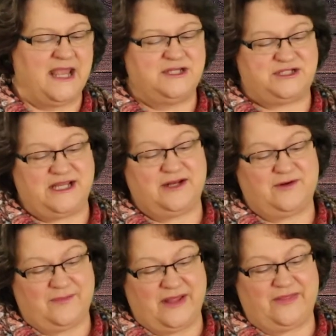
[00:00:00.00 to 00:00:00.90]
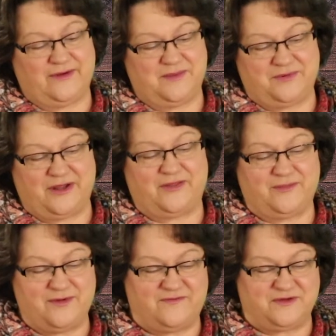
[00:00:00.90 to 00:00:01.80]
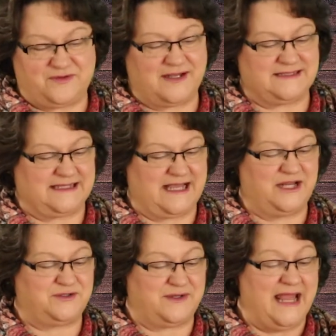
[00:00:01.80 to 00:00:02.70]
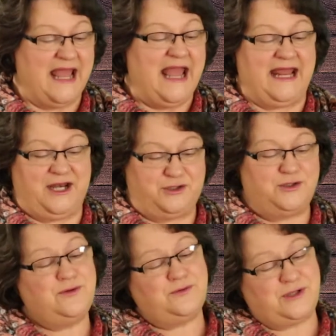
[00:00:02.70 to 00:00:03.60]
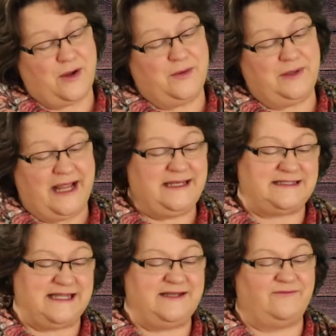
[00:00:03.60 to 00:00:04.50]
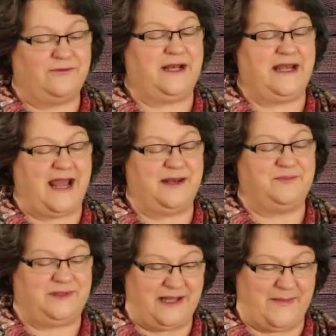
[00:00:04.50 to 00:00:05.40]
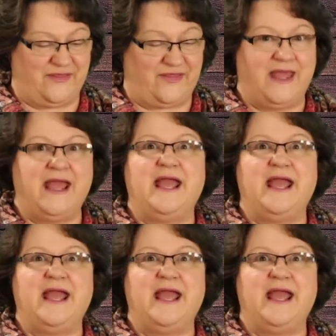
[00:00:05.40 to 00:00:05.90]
She and her mother and brother moved across the country in a two-tone 1949 Plymouth.